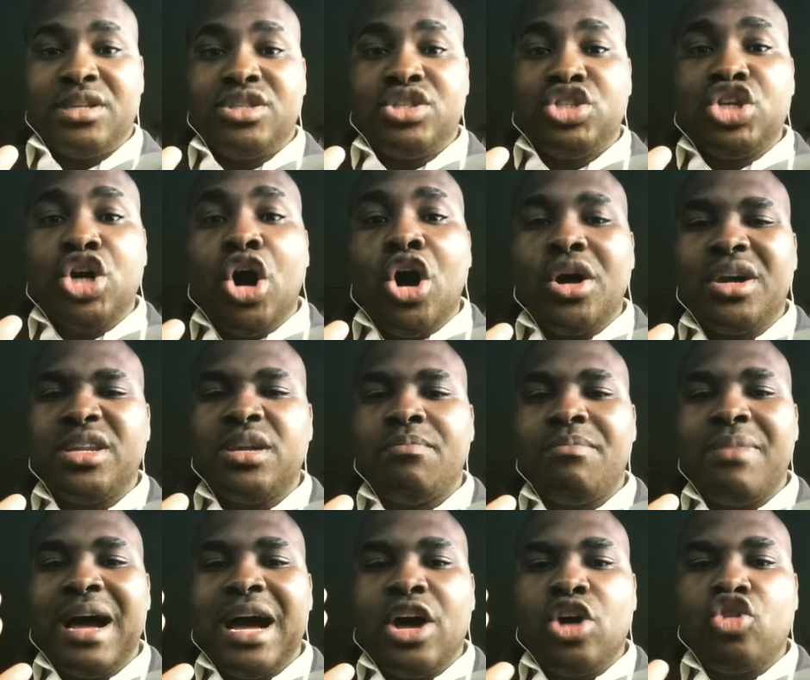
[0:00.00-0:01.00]
talking
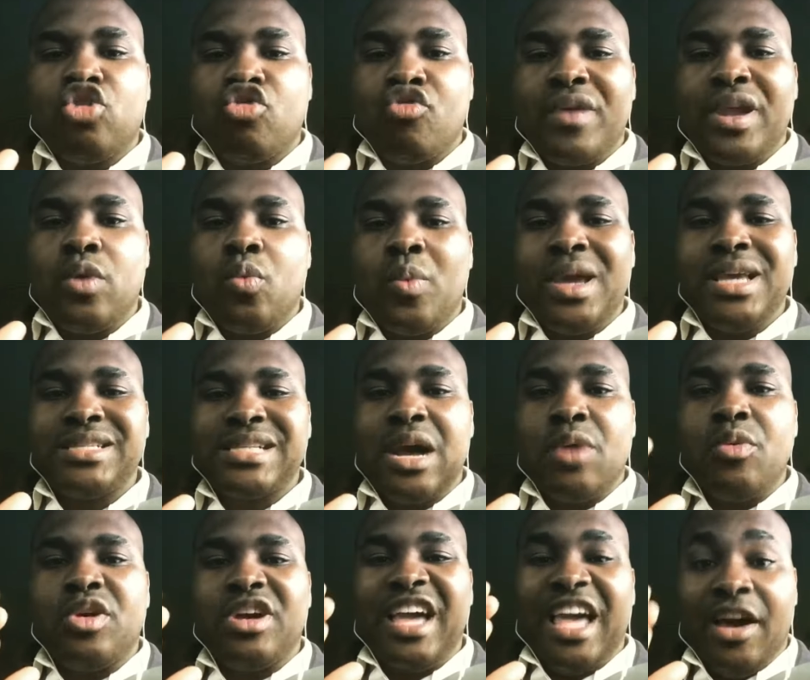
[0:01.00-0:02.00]
about great ways how
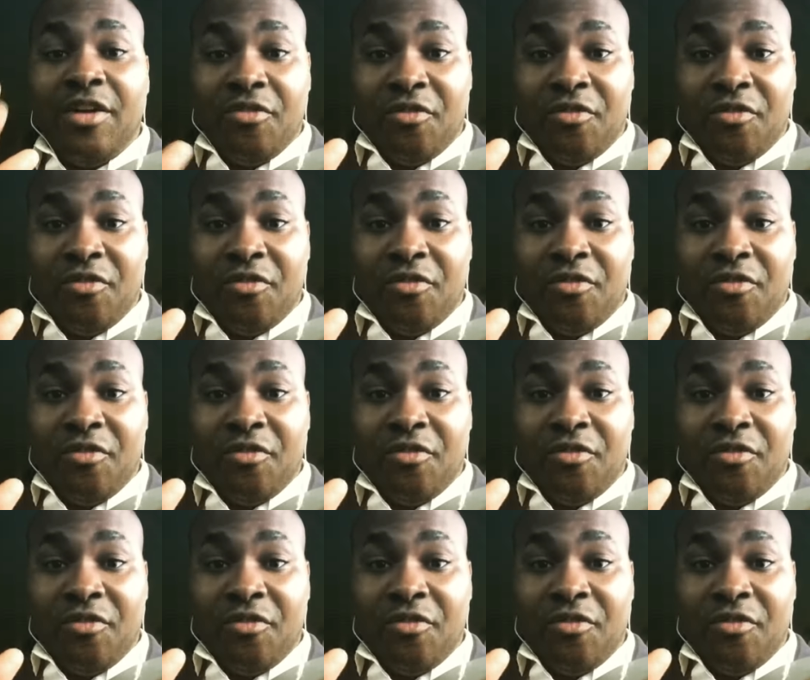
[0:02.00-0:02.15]
we can help